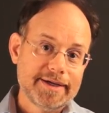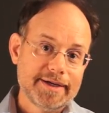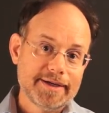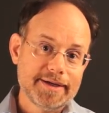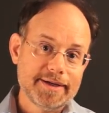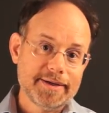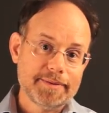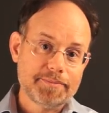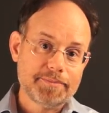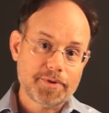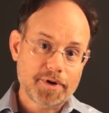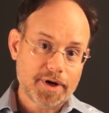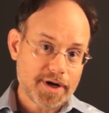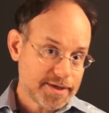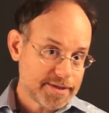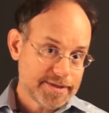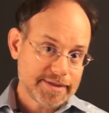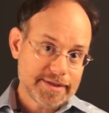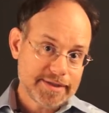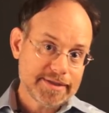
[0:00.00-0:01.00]

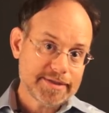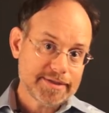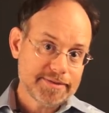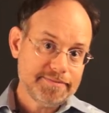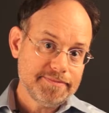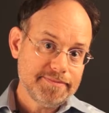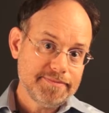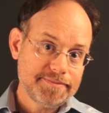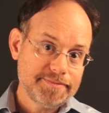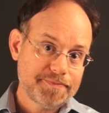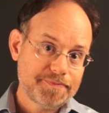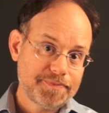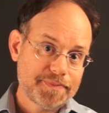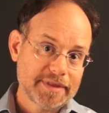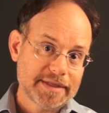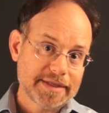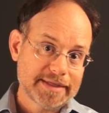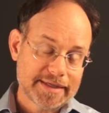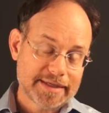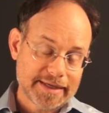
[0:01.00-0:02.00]
Protestantism,
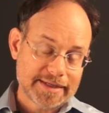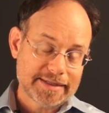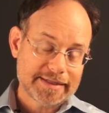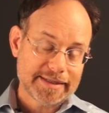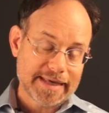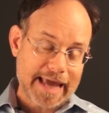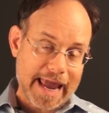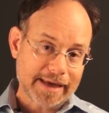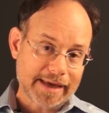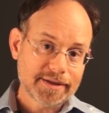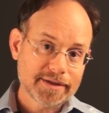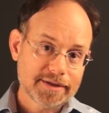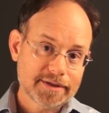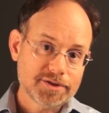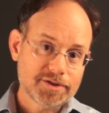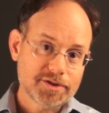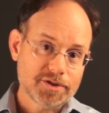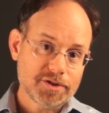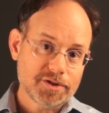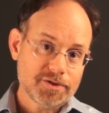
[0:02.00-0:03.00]
in this case the
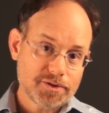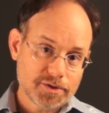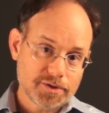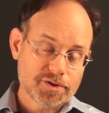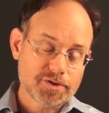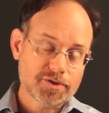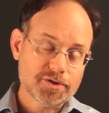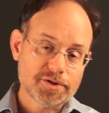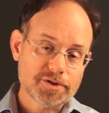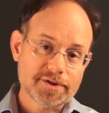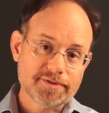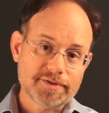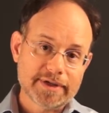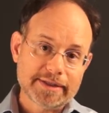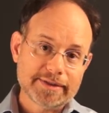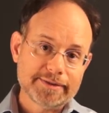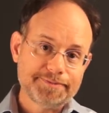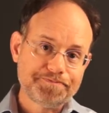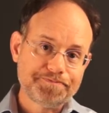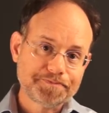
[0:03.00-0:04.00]
Anglican Church or the Church of
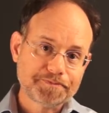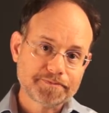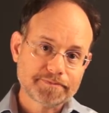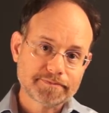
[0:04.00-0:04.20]
England.